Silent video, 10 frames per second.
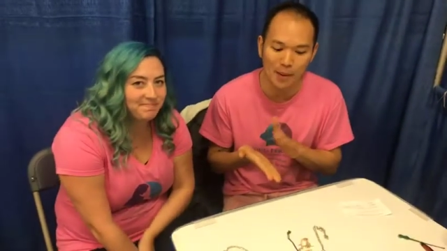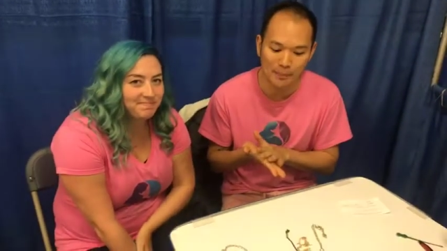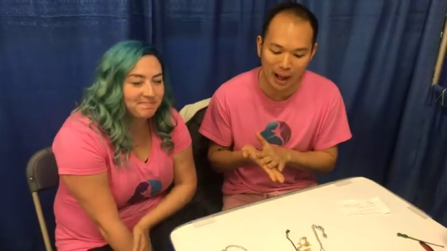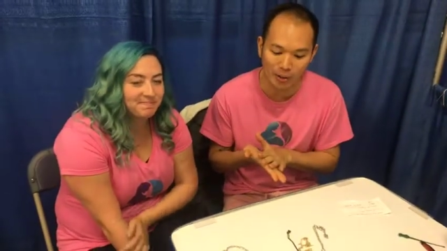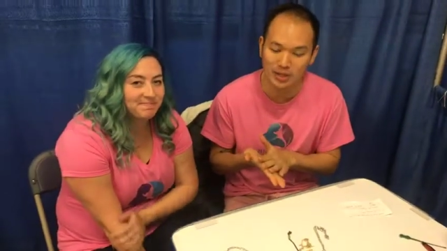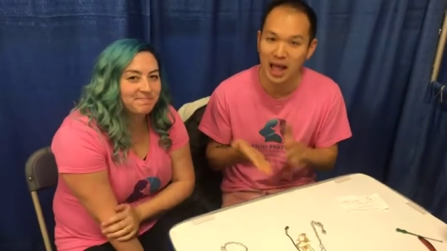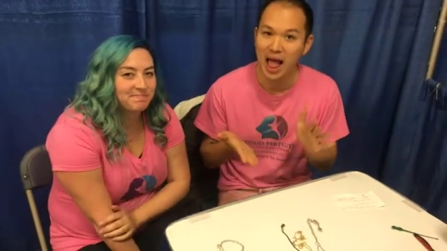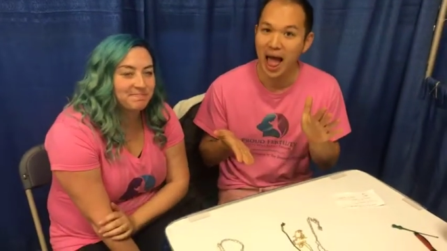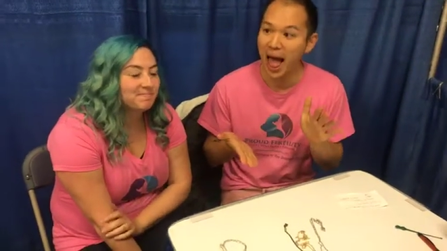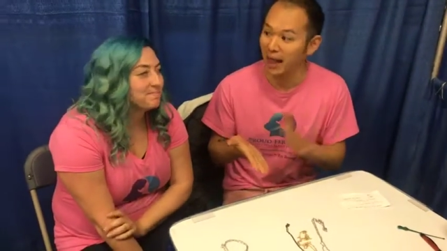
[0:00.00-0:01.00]
Speaker 1: about
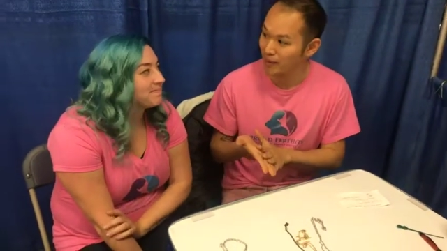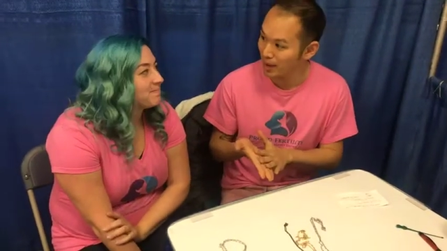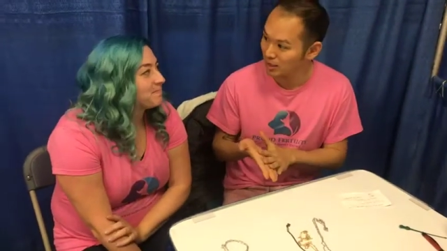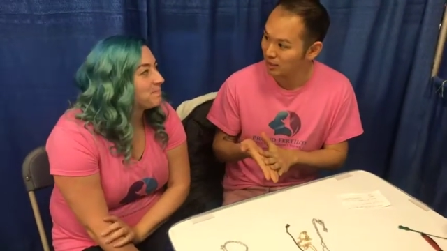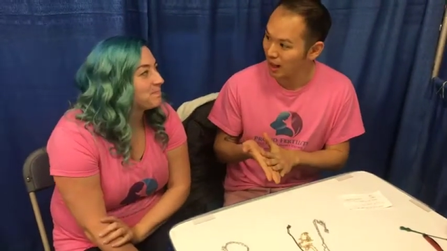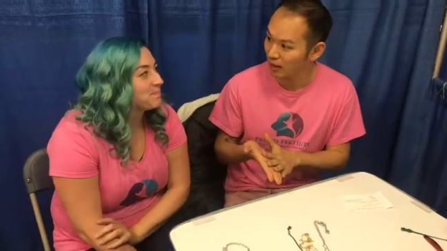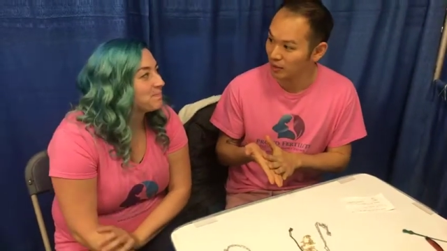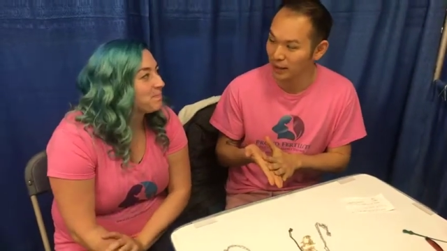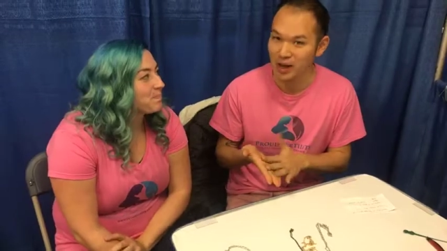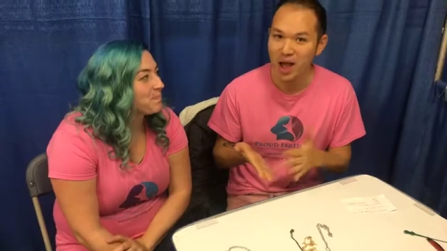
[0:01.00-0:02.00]
Elemental
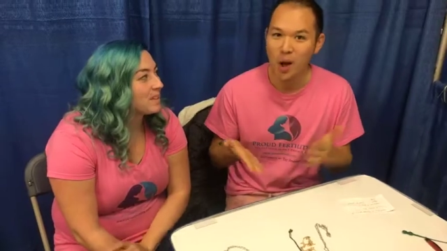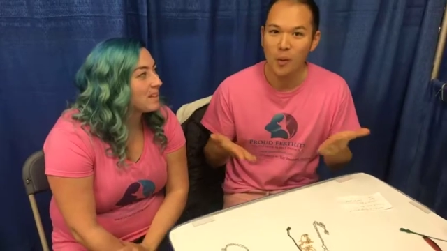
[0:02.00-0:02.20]
Alchemy.